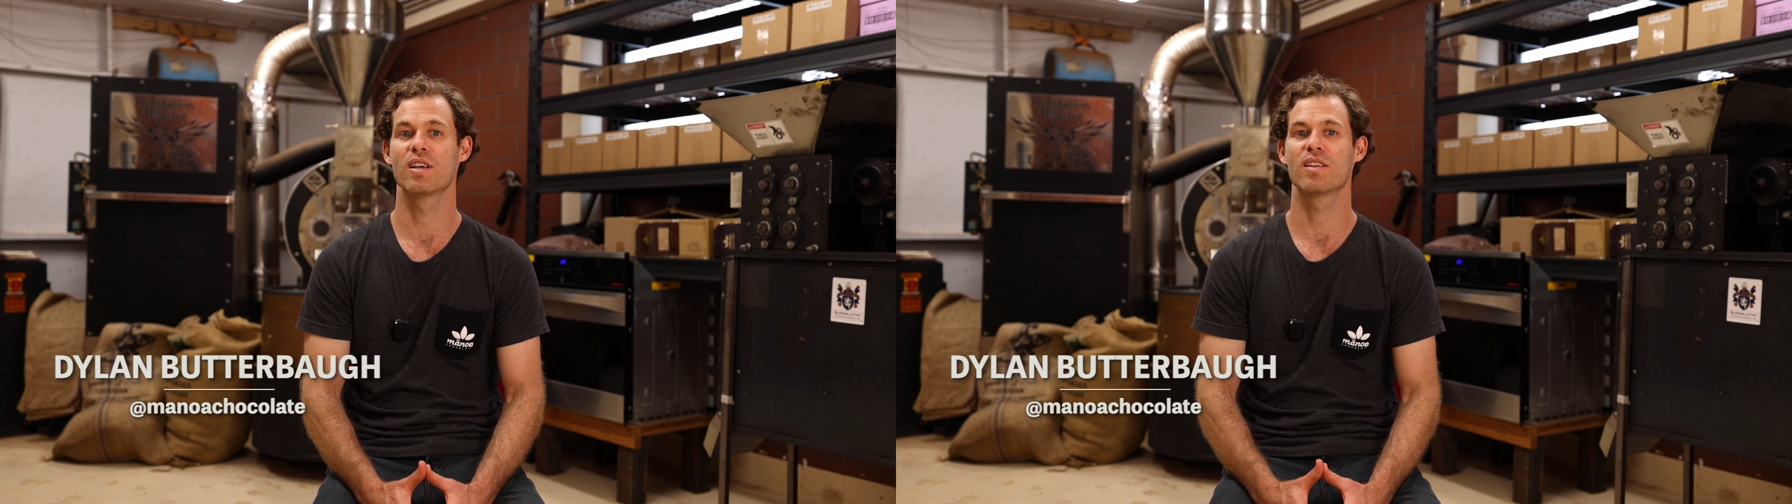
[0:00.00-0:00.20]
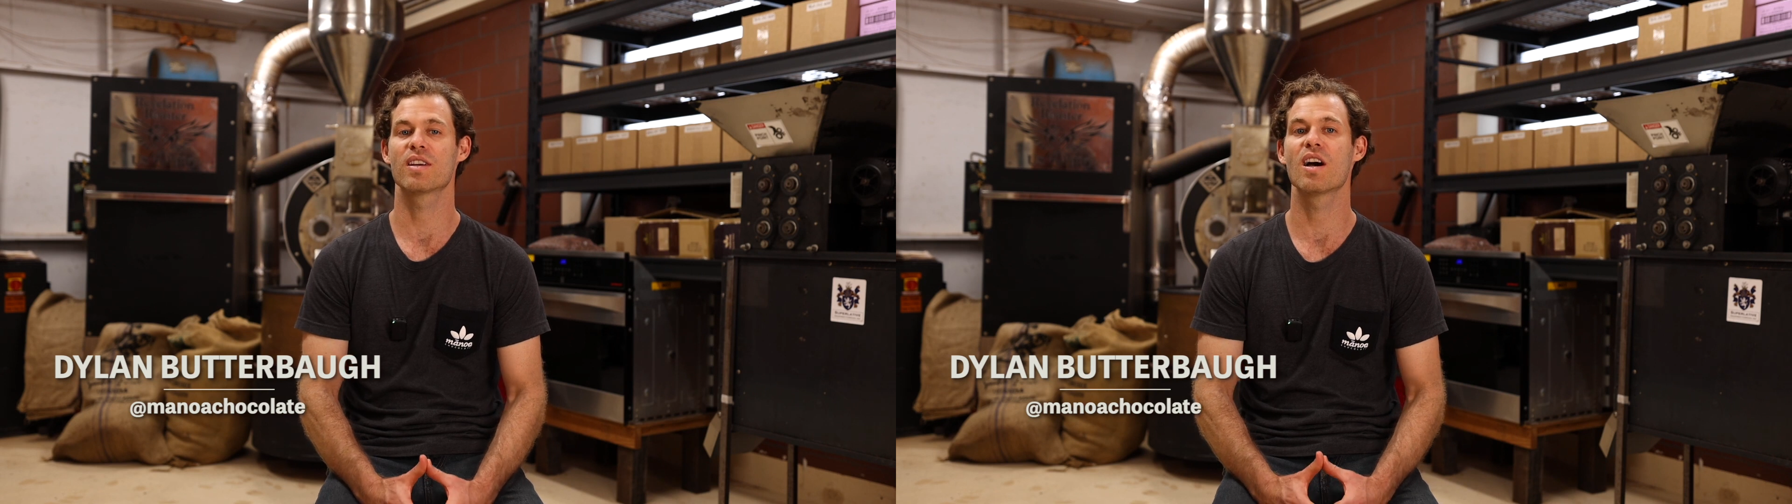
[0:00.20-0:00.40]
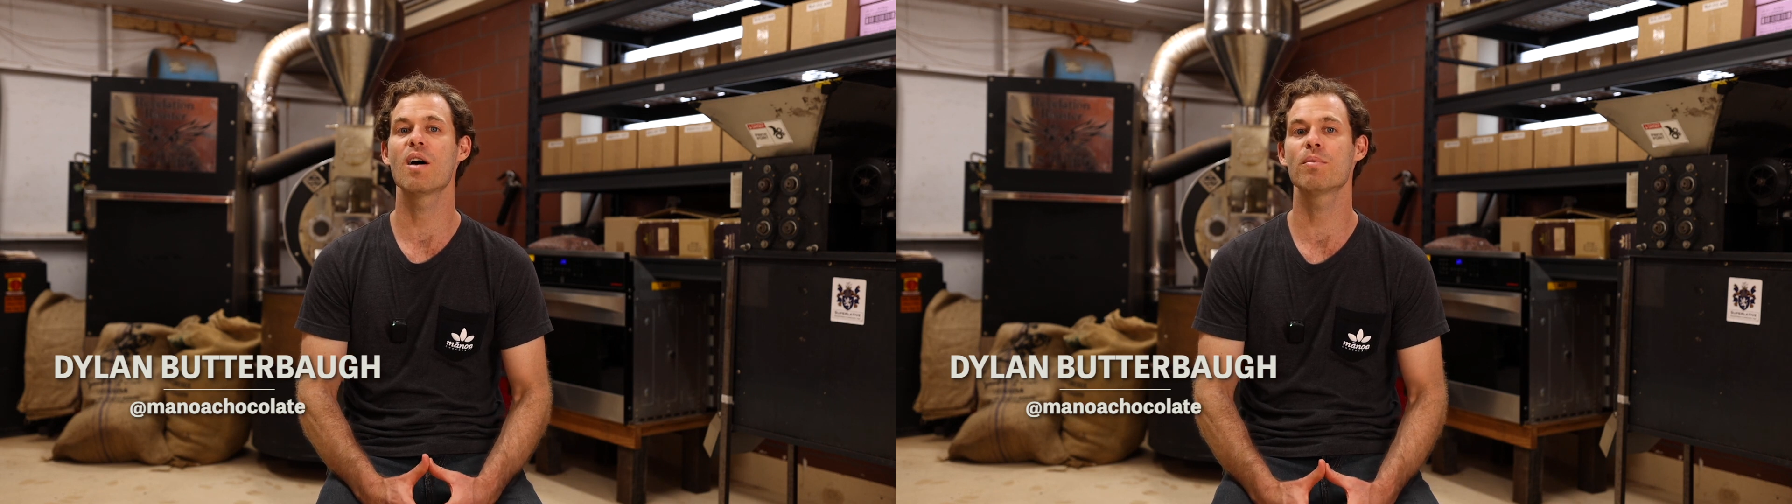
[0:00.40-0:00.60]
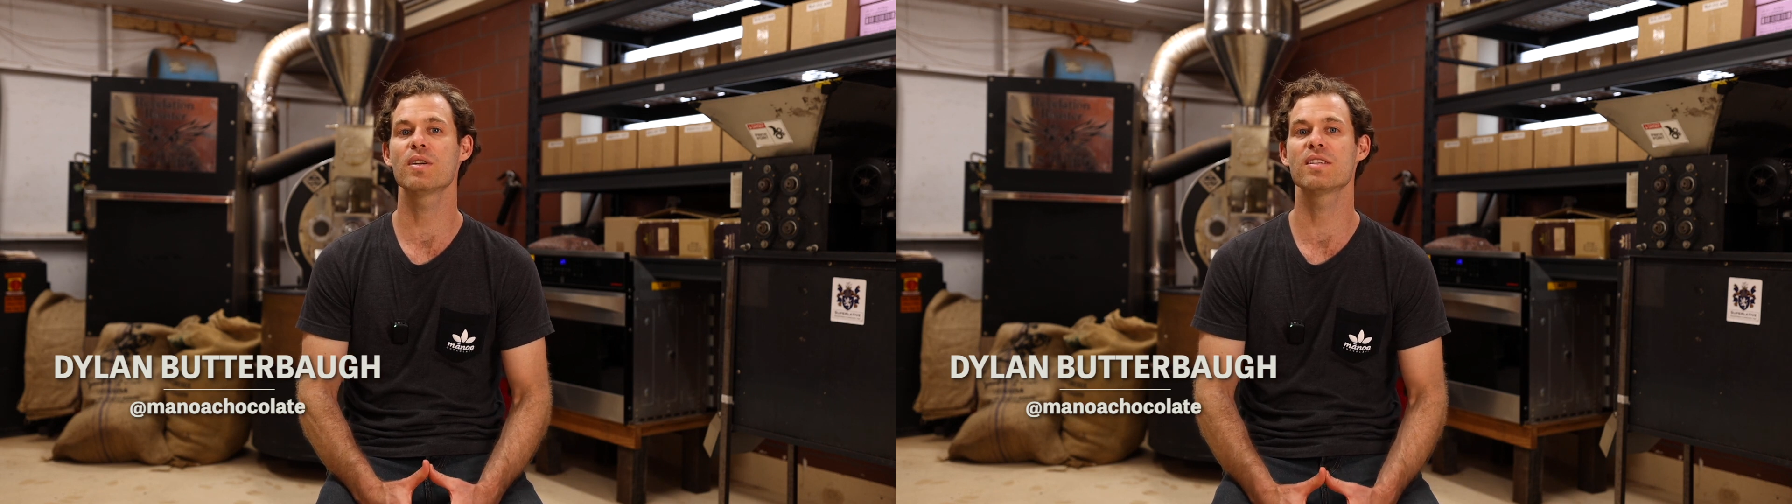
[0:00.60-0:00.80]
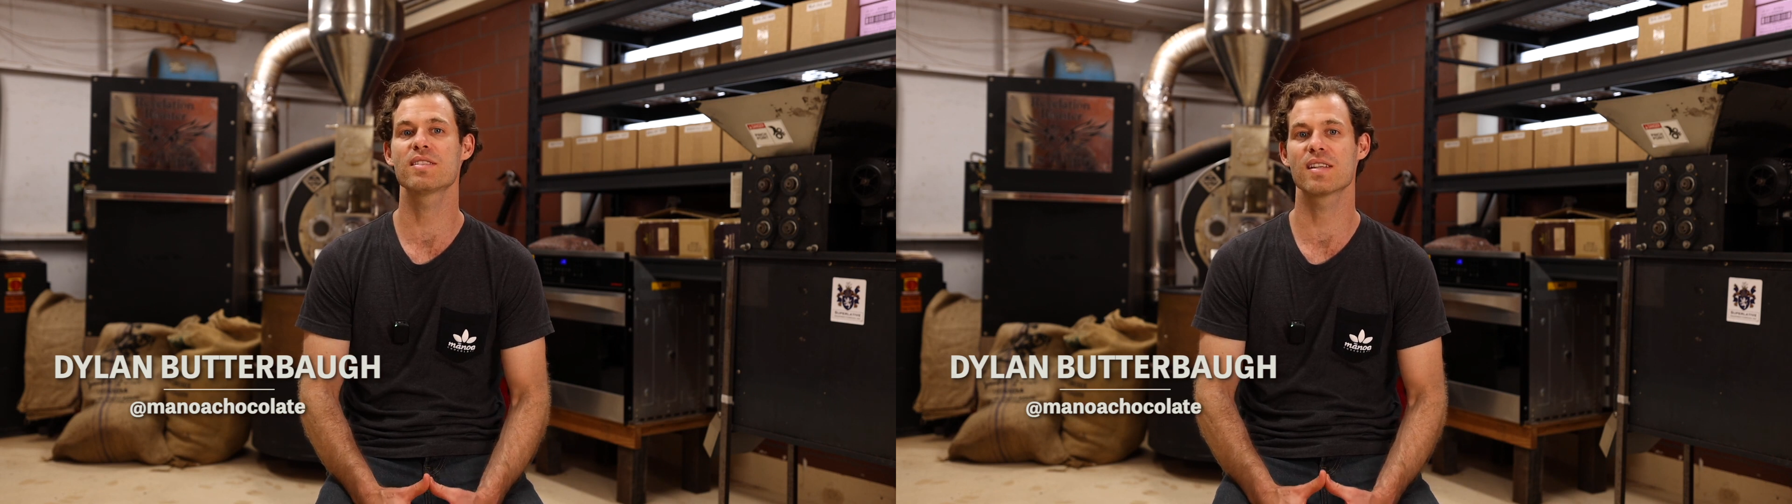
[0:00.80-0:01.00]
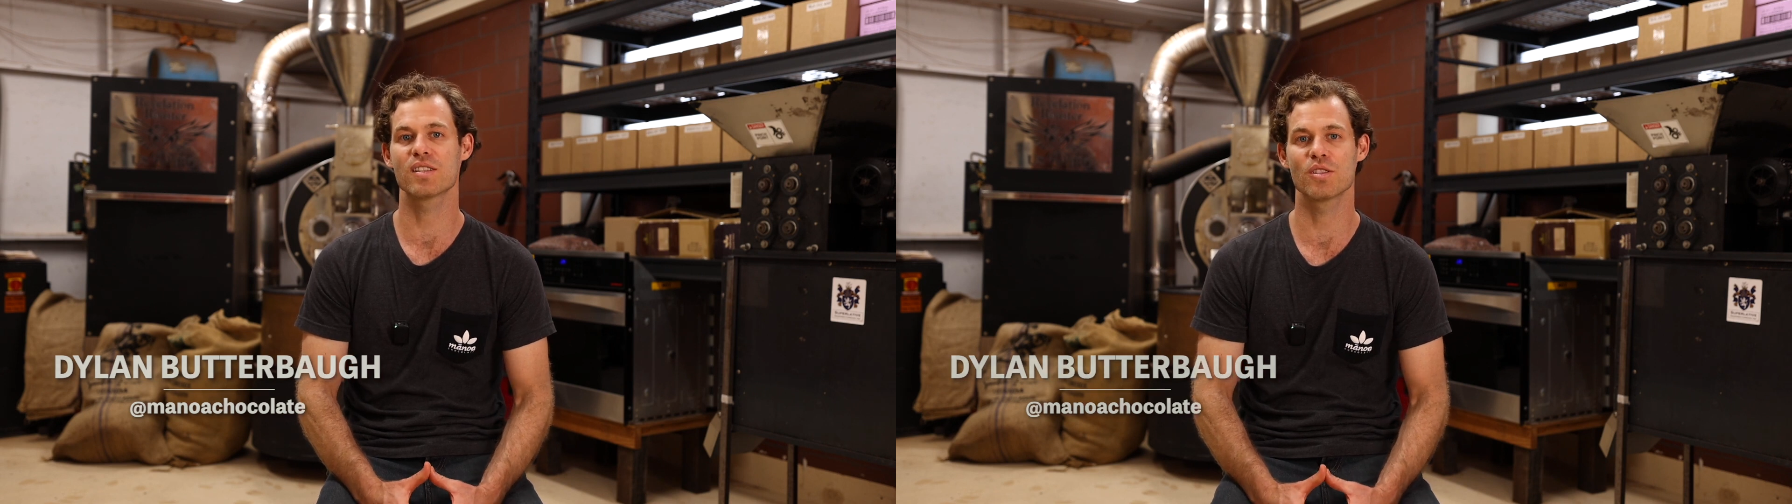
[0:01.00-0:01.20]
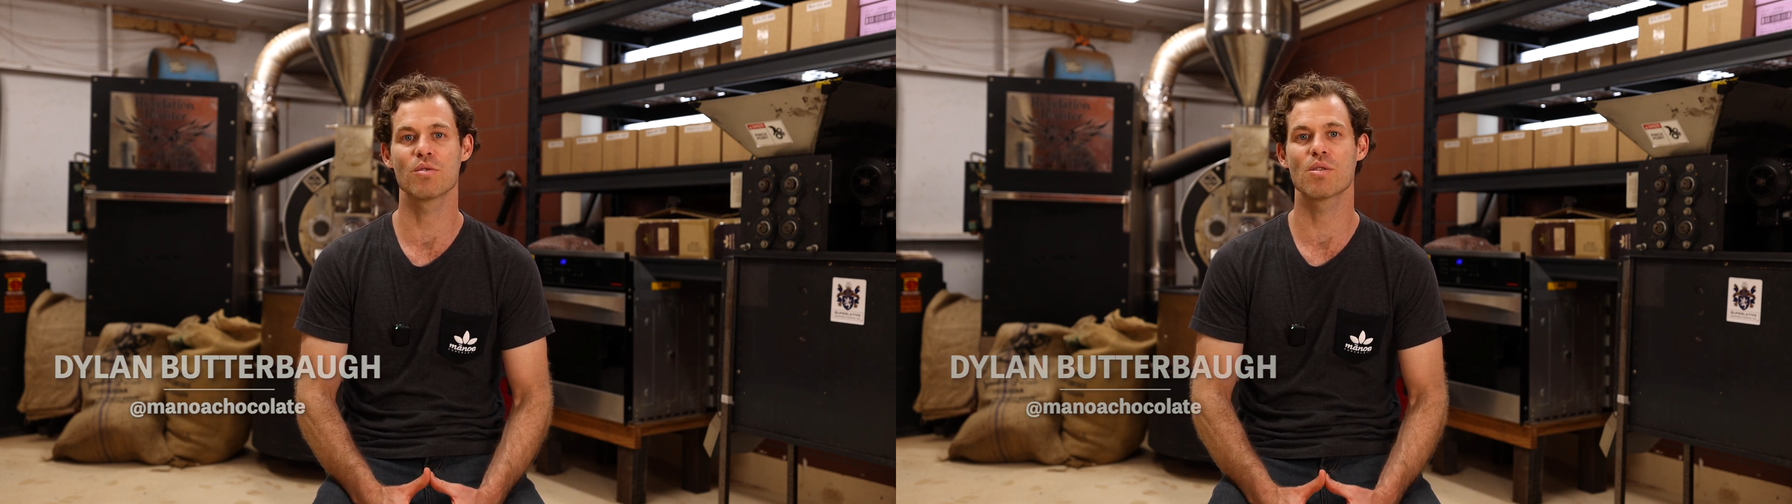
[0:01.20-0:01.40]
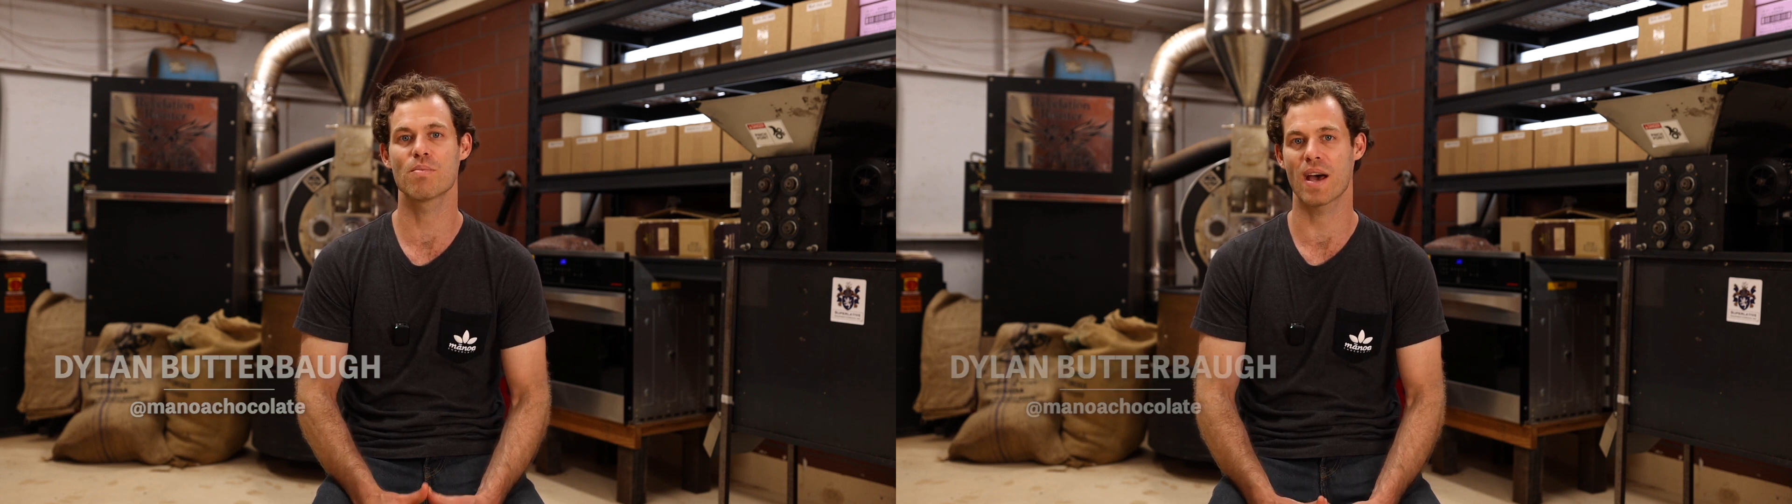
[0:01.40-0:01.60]
the companies that
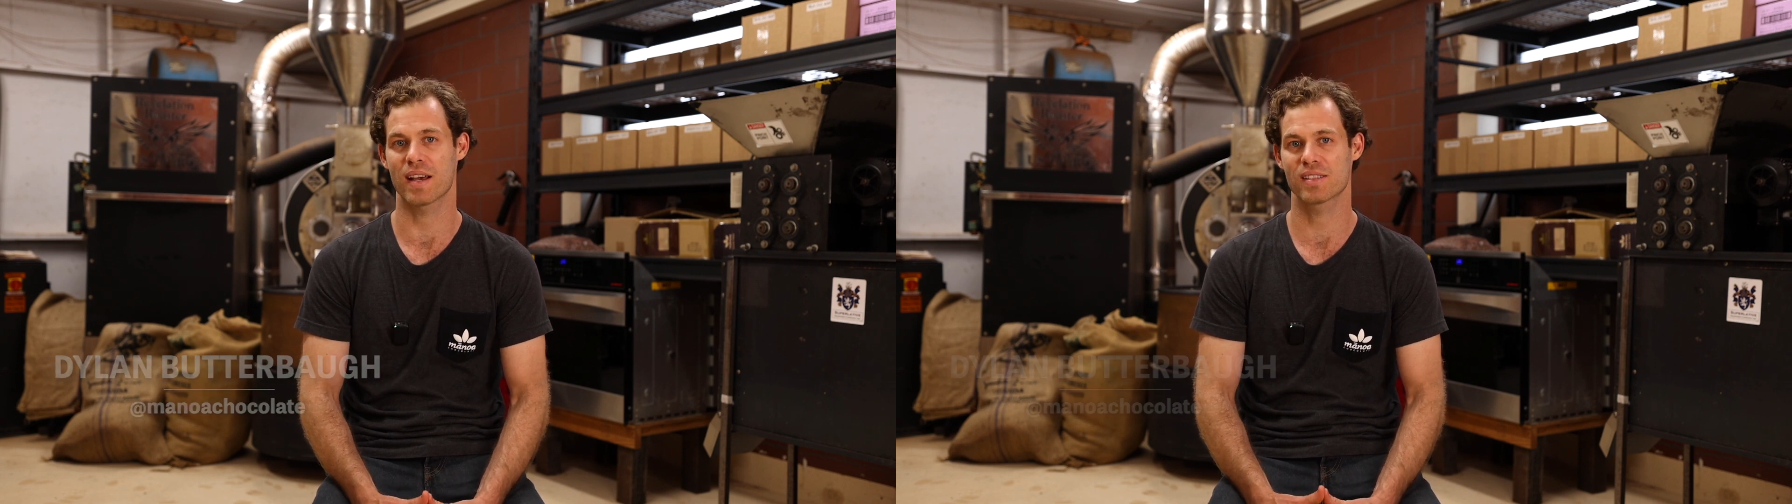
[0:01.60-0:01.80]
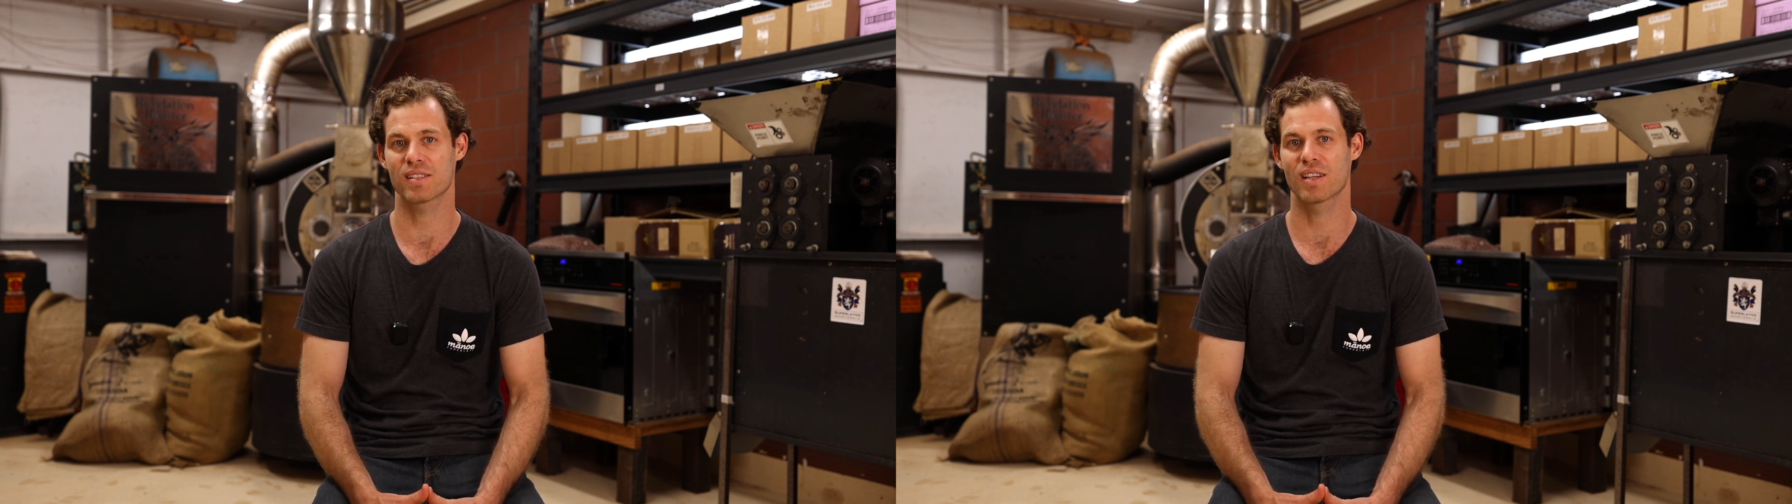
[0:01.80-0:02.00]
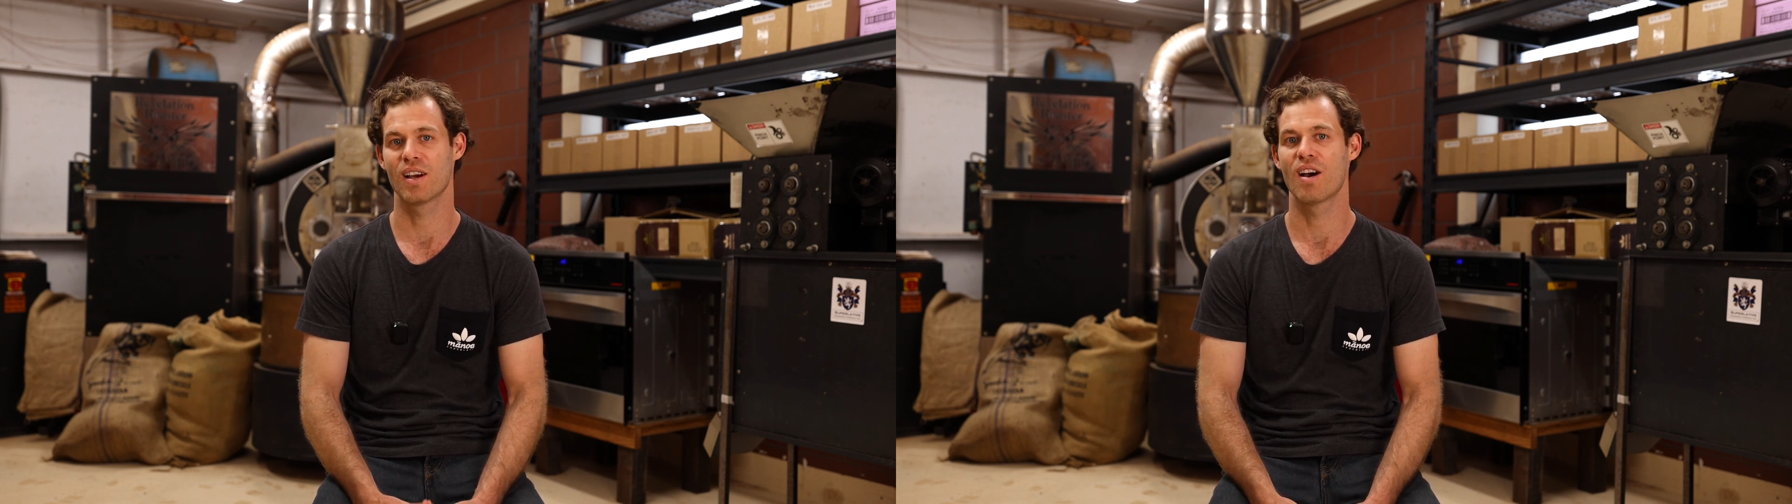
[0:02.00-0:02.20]
do the best